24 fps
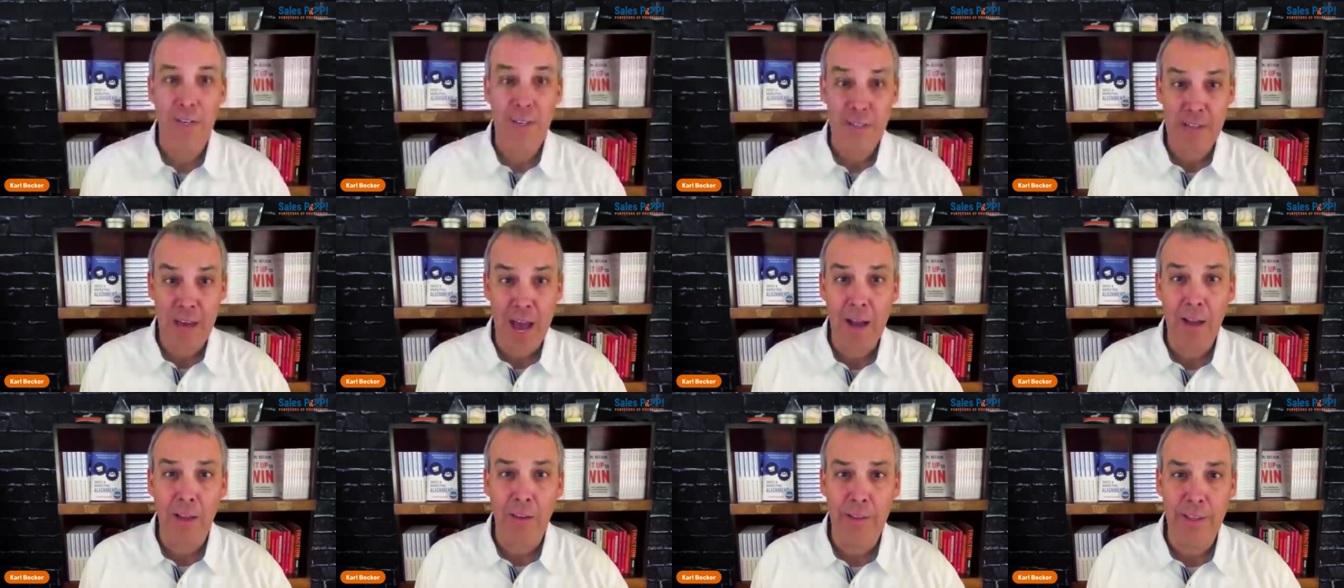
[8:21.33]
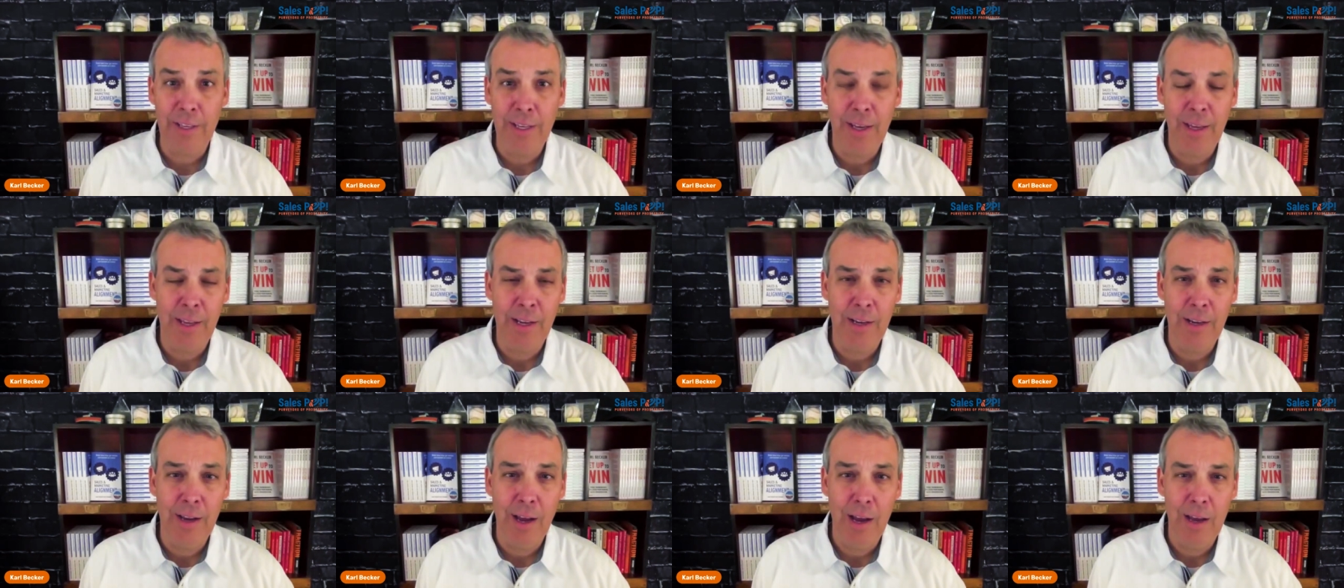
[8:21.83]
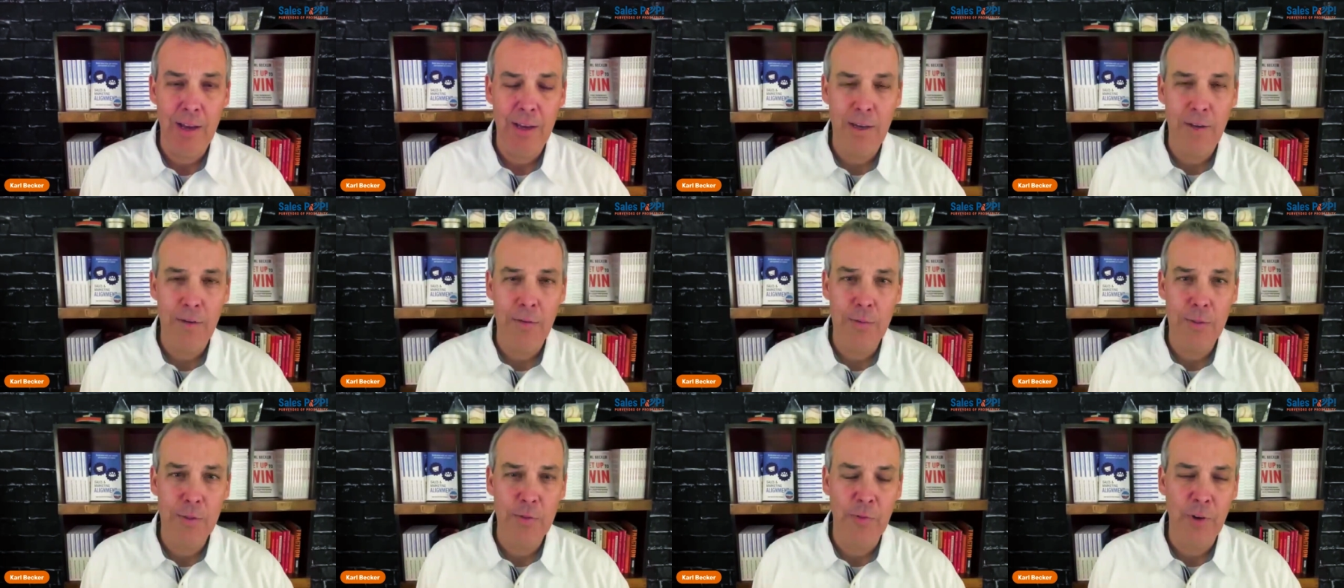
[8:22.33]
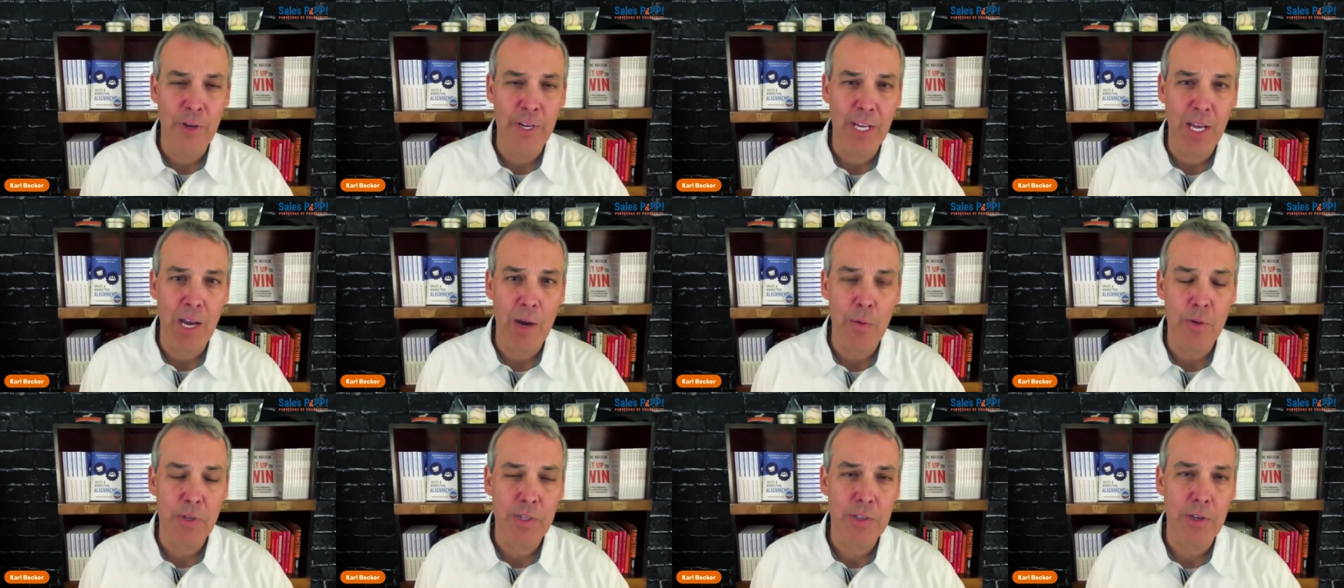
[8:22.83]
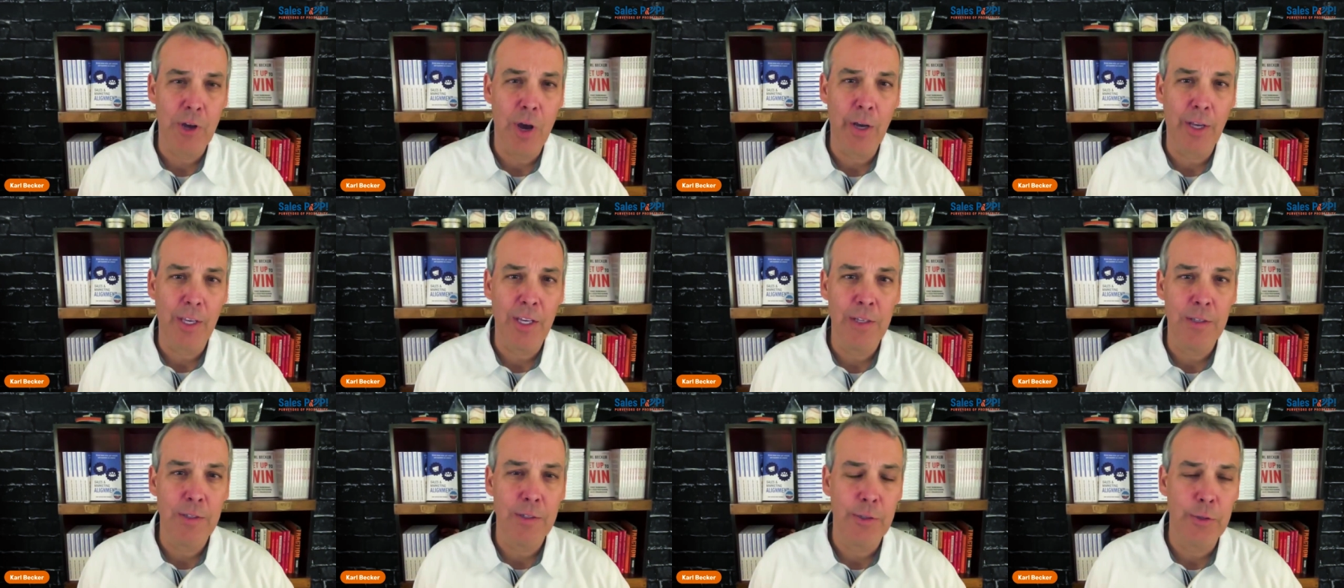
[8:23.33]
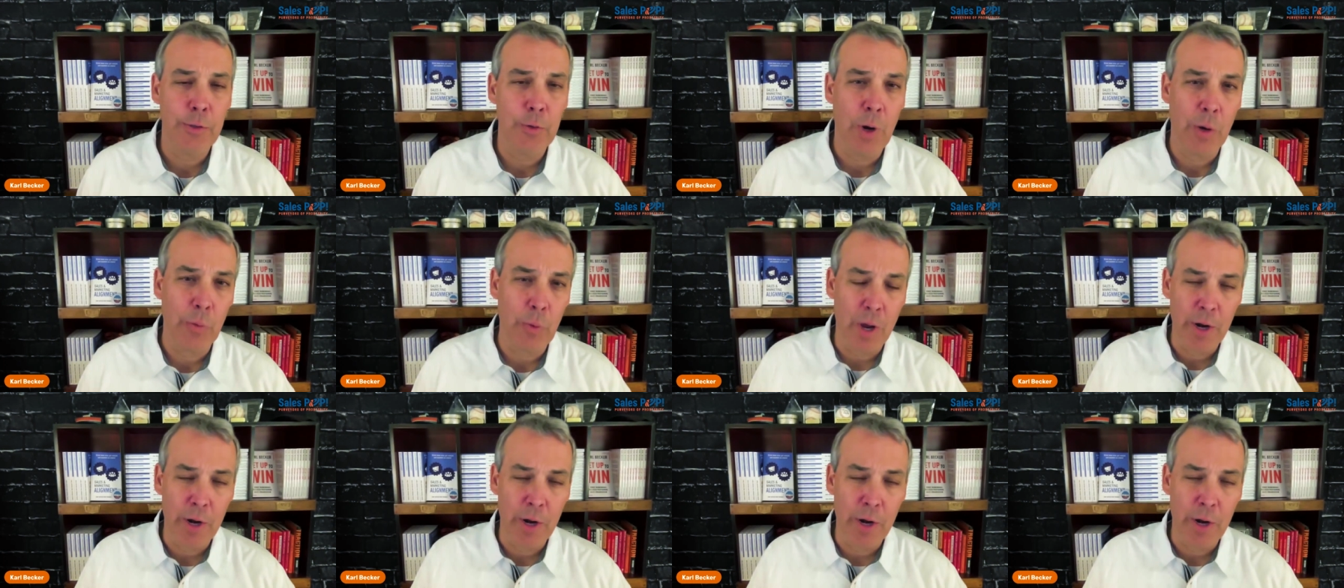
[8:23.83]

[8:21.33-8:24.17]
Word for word: Exactly. And uh, it's funny, I was talking to,